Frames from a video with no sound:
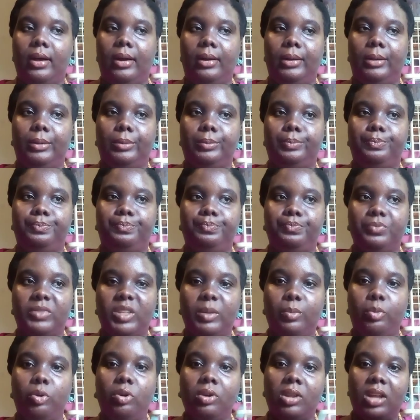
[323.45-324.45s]
pull off
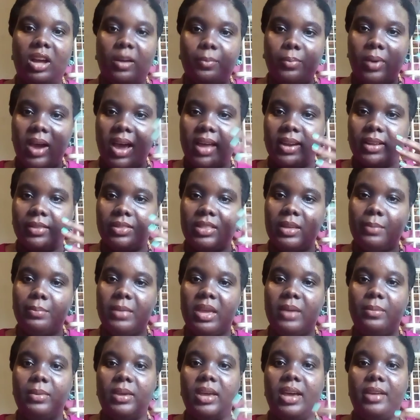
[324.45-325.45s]
product that may be
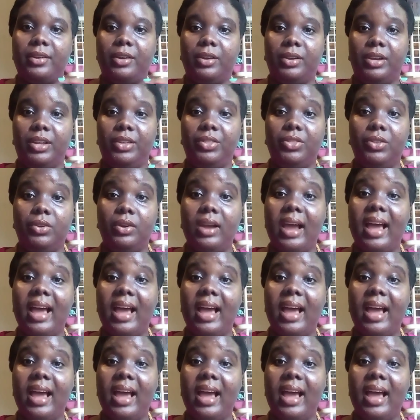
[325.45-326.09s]
underneath your eye look,